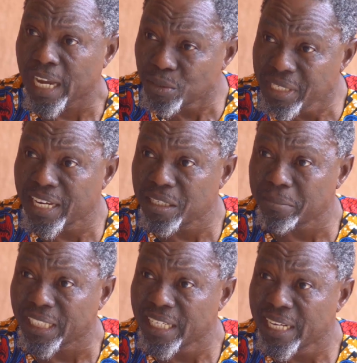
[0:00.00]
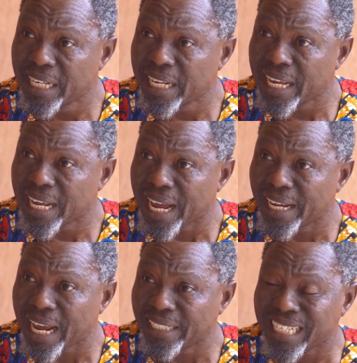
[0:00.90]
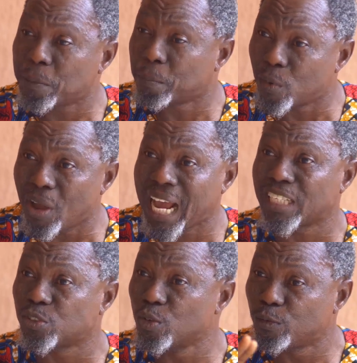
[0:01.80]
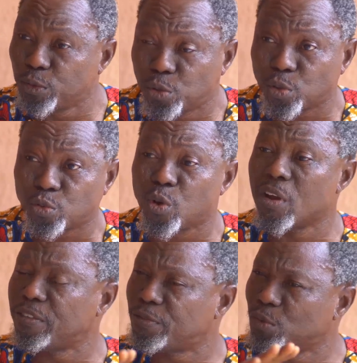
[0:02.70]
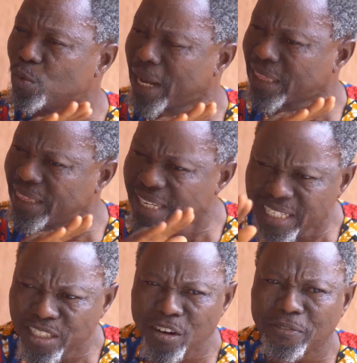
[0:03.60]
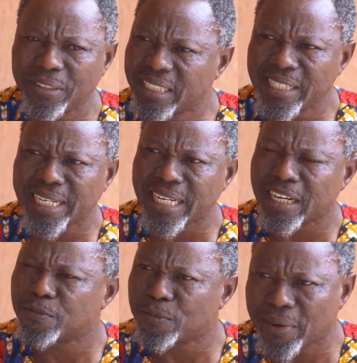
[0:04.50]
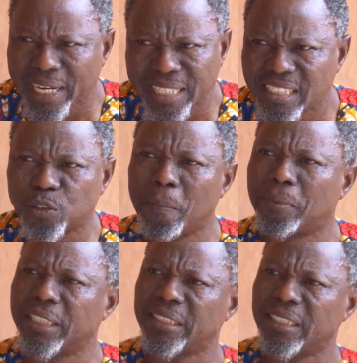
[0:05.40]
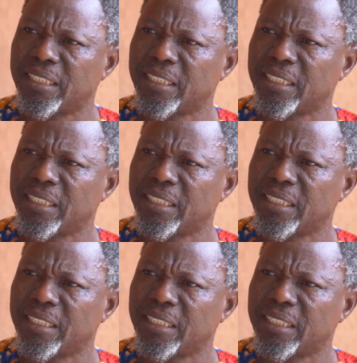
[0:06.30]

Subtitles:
Are you hearing me? That boy has no future. So if you are thinking of a thing like that, forget it completely.